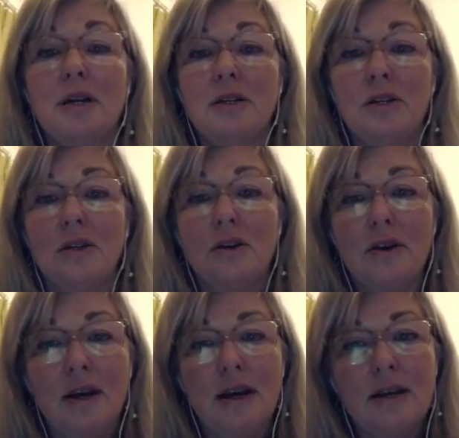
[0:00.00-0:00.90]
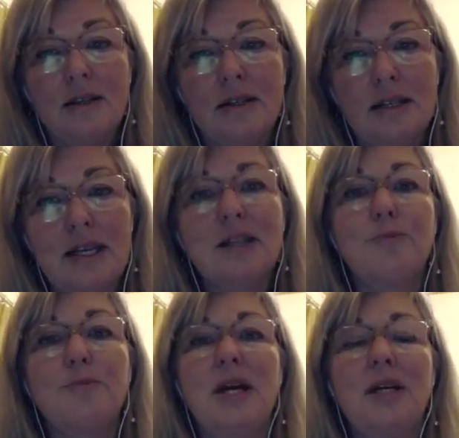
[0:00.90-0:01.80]
to see the
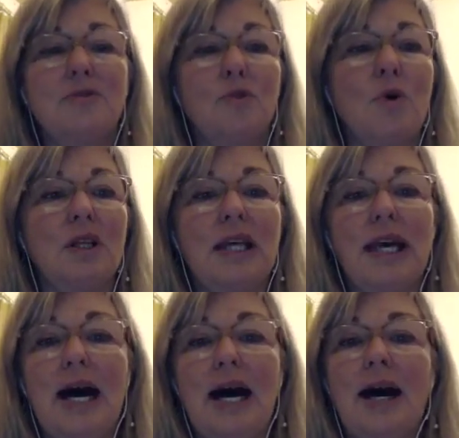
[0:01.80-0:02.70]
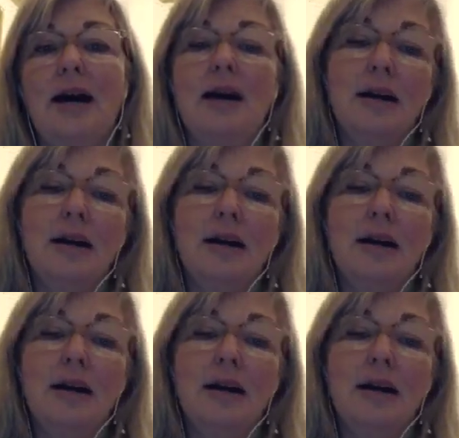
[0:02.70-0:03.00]
peaks for what they are,